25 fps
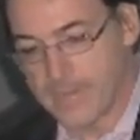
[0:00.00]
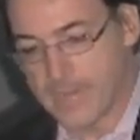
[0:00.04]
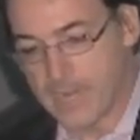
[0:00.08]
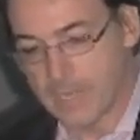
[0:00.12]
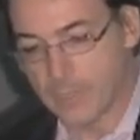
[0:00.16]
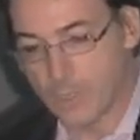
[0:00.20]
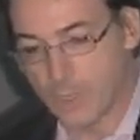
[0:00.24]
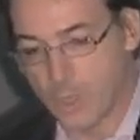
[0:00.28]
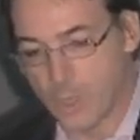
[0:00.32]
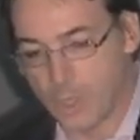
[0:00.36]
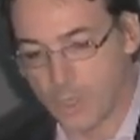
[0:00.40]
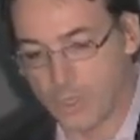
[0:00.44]
A
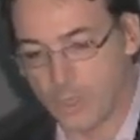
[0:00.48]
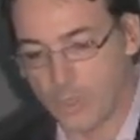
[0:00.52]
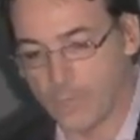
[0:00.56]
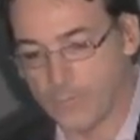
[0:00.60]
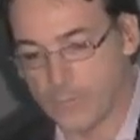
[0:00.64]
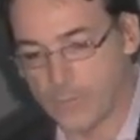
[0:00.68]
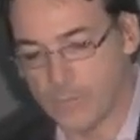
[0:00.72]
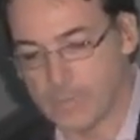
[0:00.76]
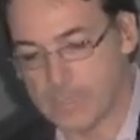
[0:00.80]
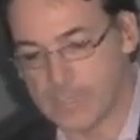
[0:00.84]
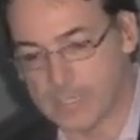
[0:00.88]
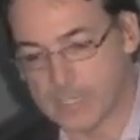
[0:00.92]
final
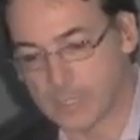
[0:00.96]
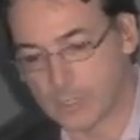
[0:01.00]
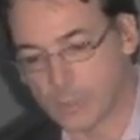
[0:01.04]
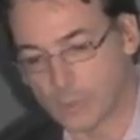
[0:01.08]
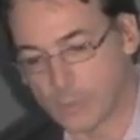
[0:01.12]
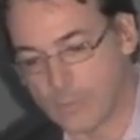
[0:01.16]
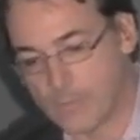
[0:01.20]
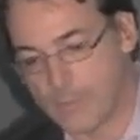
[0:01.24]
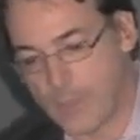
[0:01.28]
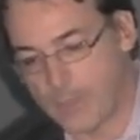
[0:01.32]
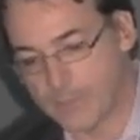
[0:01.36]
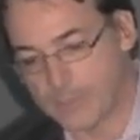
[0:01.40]
goal of
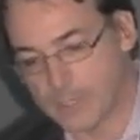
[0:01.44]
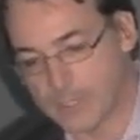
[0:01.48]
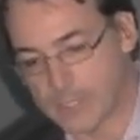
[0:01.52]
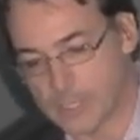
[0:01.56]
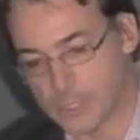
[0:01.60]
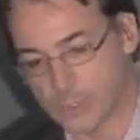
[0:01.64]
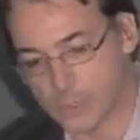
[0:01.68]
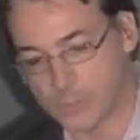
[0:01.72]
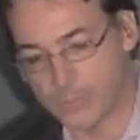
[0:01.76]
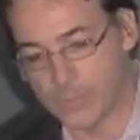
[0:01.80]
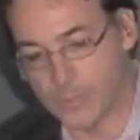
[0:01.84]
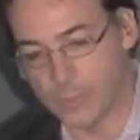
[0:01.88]
human-centered
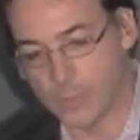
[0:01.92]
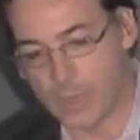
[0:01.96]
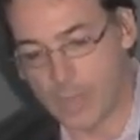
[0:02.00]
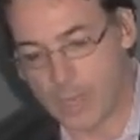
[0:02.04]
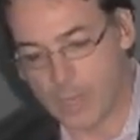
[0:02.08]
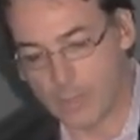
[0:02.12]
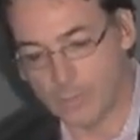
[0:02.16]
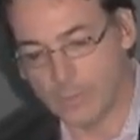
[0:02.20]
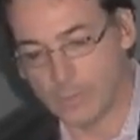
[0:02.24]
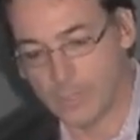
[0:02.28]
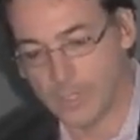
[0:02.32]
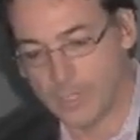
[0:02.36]
robotics is to
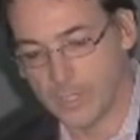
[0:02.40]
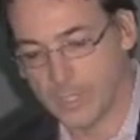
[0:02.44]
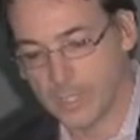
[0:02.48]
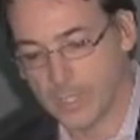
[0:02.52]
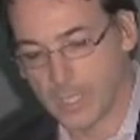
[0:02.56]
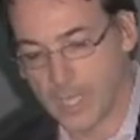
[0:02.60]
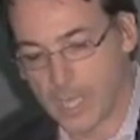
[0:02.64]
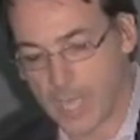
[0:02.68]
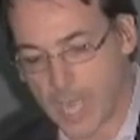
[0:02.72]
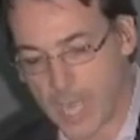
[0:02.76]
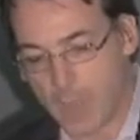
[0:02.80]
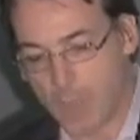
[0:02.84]
figure
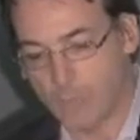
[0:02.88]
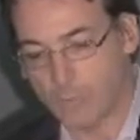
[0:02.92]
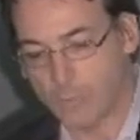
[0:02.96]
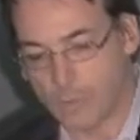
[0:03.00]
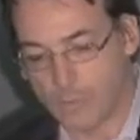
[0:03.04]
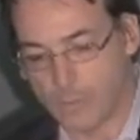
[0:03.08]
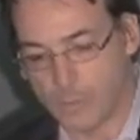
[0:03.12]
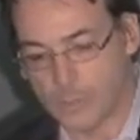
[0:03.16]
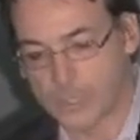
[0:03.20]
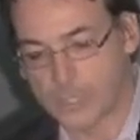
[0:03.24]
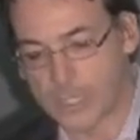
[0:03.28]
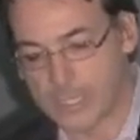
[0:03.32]
out
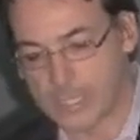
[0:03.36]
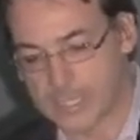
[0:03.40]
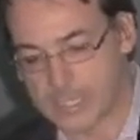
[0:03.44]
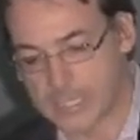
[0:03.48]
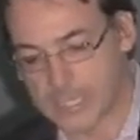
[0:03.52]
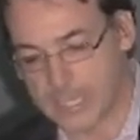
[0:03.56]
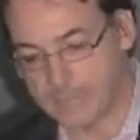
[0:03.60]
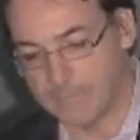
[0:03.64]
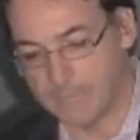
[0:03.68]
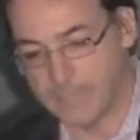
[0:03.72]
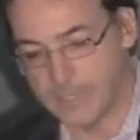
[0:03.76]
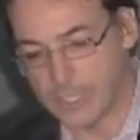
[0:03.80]
how
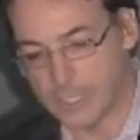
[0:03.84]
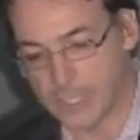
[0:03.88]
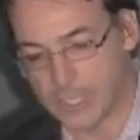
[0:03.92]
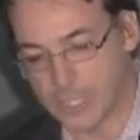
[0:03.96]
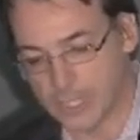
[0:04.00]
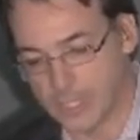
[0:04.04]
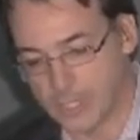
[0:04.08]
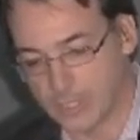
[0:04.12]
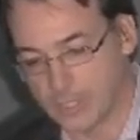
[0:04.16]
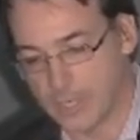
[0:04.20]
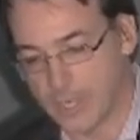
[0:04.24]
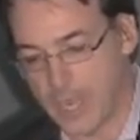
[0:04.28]
robots can
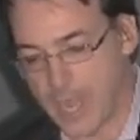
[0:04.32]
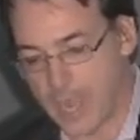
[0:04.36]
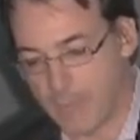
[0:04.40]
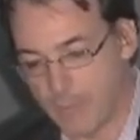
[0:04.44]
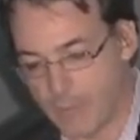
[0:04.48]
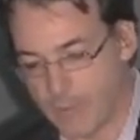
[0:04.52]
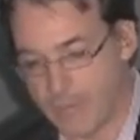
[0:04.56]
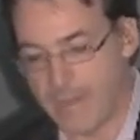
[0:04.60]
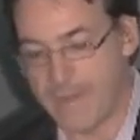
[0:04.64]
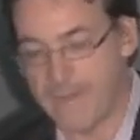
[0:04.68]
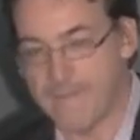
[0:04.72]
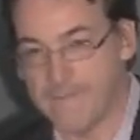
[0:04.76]
safely
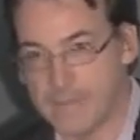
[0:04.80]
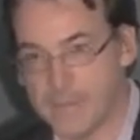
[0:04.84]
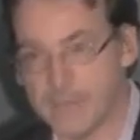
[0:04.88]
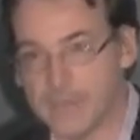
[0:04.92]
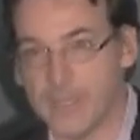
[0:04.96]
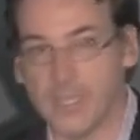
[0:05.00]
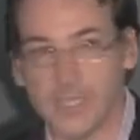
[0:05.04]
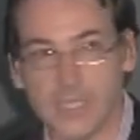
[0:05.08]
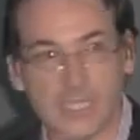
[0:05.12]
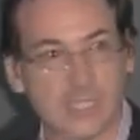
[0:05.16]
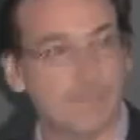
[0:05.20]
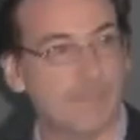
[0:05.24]
share our
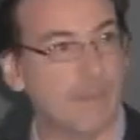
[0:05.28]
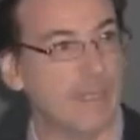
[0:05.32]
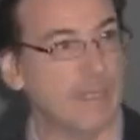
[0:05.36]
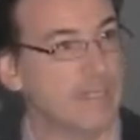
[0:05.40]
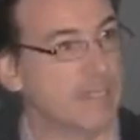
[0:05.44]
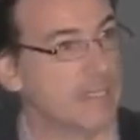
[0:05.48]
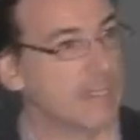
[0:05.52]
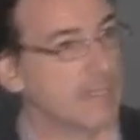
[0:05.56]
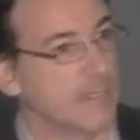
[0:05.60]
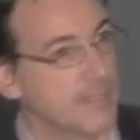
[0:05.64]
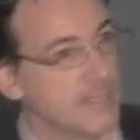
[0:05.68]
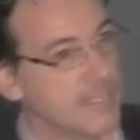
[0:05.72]
everyday
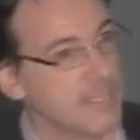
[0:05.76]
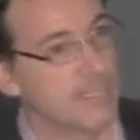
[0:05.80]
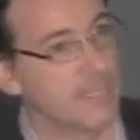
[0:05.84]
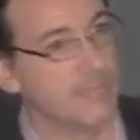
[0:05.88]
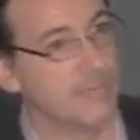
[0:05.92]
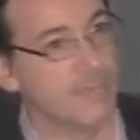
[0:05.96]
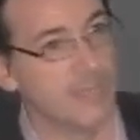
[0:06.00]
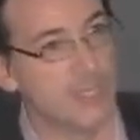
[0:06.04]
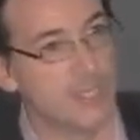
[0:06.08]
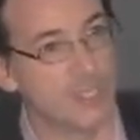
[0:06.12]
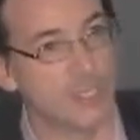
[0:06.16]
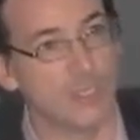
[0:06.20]
spaces.
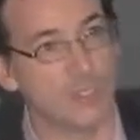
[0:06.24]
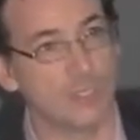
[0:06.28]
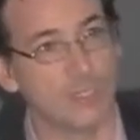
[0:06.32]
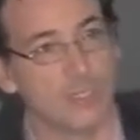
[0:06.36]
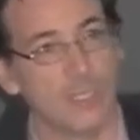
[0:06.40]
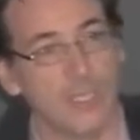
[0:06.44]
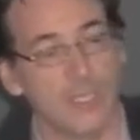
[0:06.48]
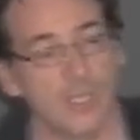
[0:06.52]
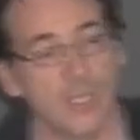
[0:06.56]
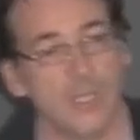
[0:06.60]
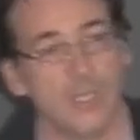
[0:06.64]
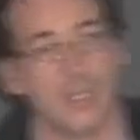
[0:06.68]
And this is the
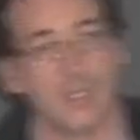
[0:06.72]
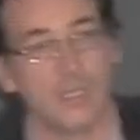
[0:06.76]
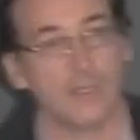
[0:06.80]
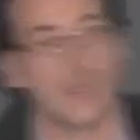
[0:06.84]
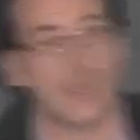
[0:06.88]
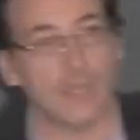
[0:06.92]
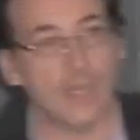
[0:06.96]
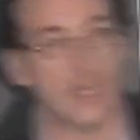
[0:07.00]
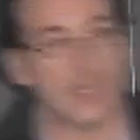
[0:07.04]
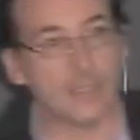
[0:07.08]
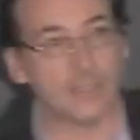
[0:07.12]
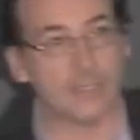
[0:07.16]
vision
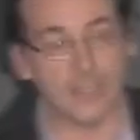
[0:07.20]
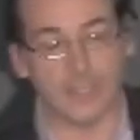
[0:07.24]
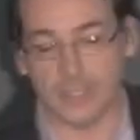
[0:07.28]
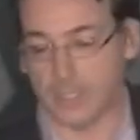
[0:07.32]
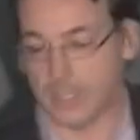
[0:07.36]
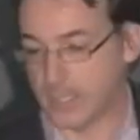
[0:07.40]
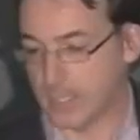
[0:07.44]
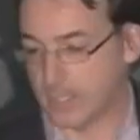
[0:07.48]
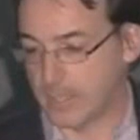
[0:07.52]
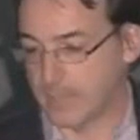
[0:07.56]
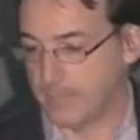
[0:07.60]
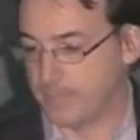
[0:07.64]

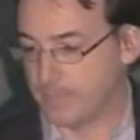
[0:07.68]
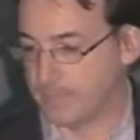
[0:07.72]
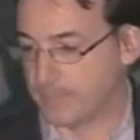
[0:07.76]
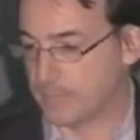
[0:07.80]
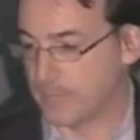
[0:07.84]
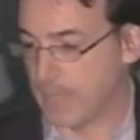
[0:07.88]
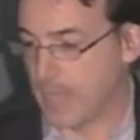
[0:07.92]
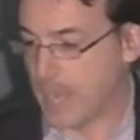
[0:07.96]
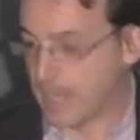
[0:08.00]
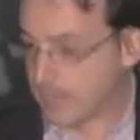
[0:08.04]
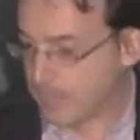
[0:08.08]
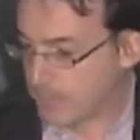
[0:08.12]
that
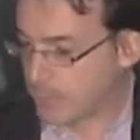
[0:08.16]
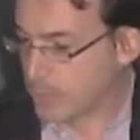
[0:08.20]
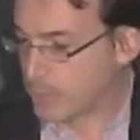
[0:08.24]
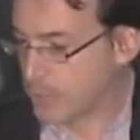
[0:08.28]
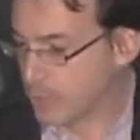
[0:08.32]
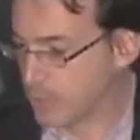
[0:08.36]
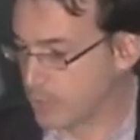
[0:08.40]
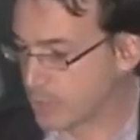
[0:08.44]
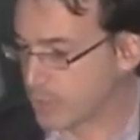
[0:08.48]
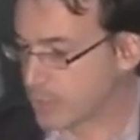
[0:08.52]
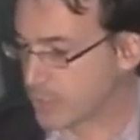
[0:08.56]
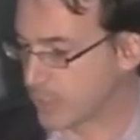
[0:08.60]

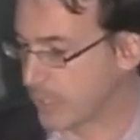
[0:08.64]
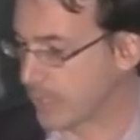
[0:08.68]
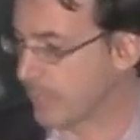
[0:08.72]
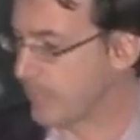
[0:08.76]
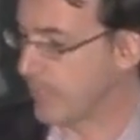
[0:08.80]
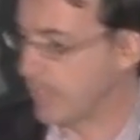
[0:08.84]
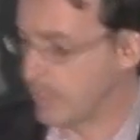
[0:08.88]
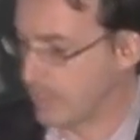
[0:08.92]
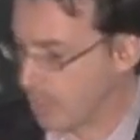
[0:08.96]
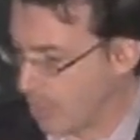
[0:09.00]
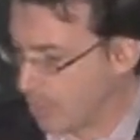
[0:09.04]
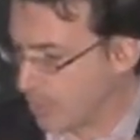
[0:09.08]
I
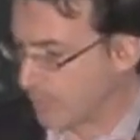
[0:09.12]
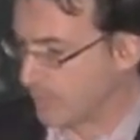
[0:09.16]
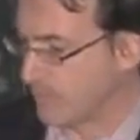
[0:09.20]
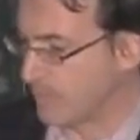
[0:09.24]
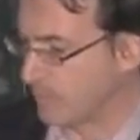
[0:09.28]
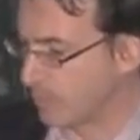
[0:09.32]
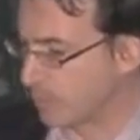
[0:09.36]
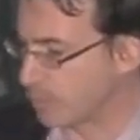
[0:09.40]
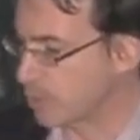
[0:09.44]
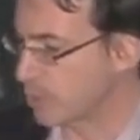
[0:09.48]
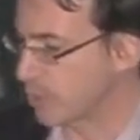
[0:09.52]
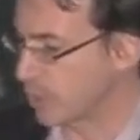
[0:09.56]
produce and
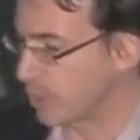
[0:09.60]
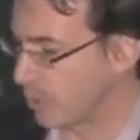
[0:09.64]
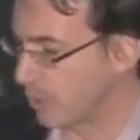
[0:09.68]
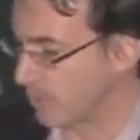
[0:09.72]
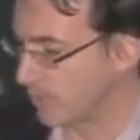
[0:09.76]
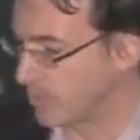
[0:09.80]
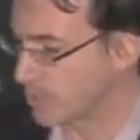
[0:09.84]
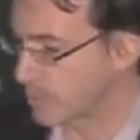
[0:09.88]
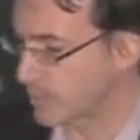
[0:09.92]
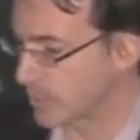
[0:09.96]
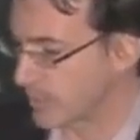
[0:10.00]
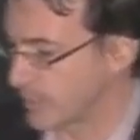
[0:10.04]
other people
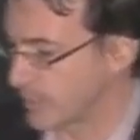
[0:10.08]
share,